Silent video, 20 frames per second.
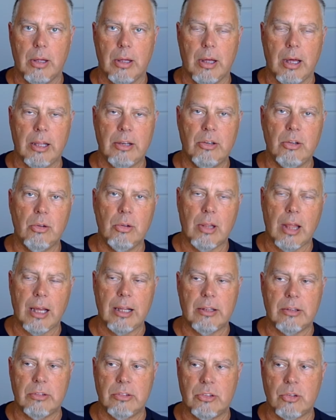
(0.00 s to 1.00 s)
I do
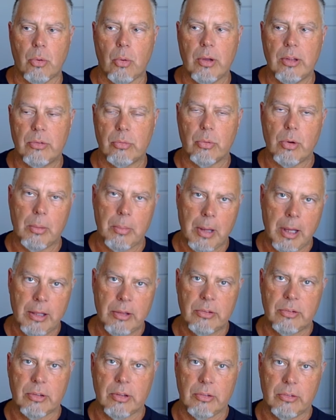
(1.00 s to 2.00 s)
like choice
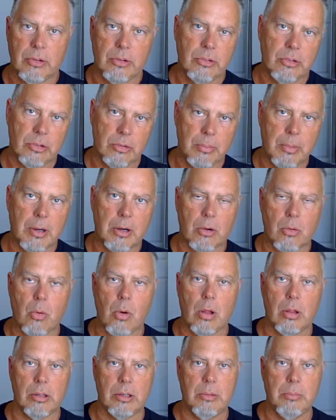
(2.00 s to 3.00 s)
ribeyes because they're just a better
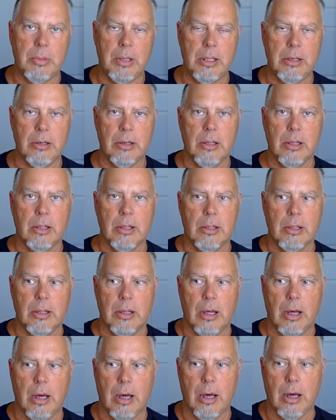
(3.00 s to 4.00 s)
quality meat,
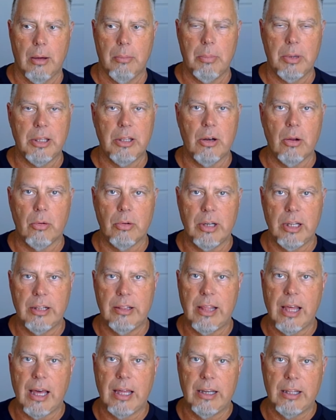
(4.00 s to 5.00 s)
but you don't
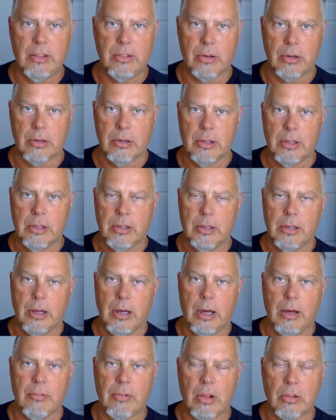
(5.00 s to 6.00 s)
need that either.
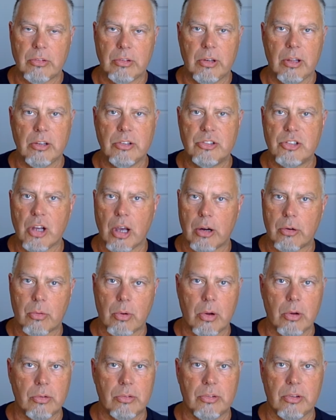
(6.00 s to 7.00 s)
I've also done chuck
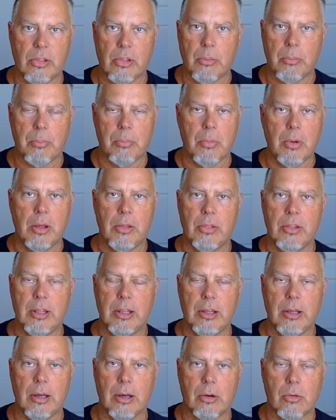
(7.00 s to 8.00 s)
roasts in
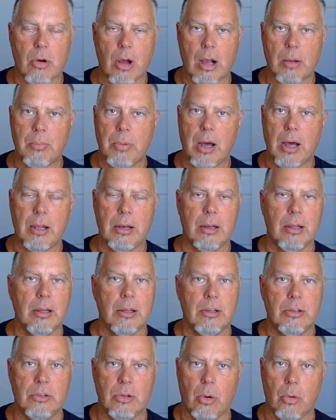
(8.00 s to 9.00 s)
the crock pot.
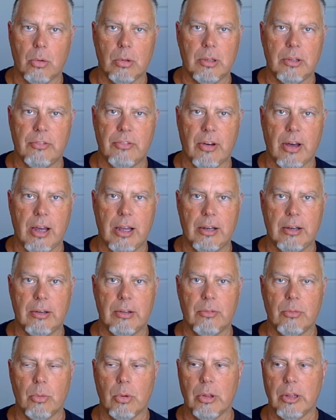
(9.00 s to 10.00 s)
Totally fine,
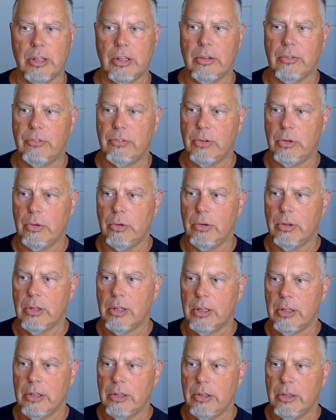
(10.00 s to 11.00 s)
really good food.
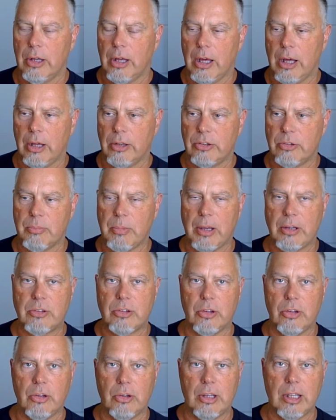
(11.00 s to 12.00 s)
Just make
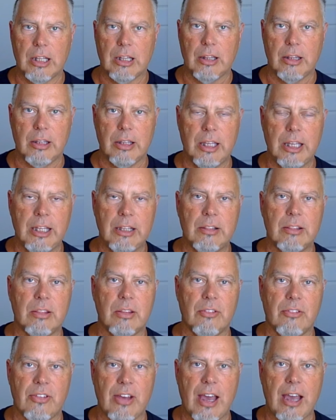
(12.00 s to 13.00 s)
sure you eat
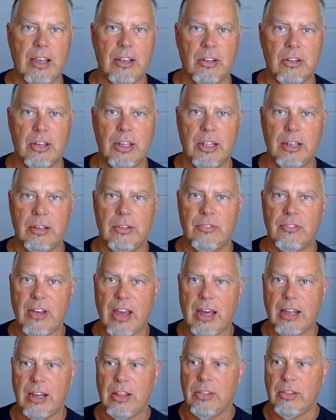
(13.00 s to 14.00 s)
the fat. You need
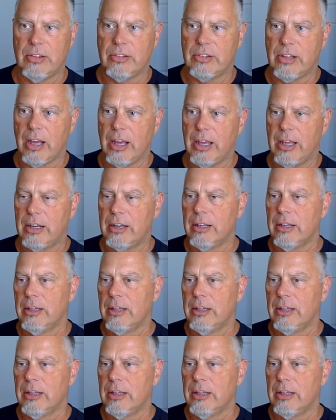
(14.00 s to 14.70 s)
fat in this diet.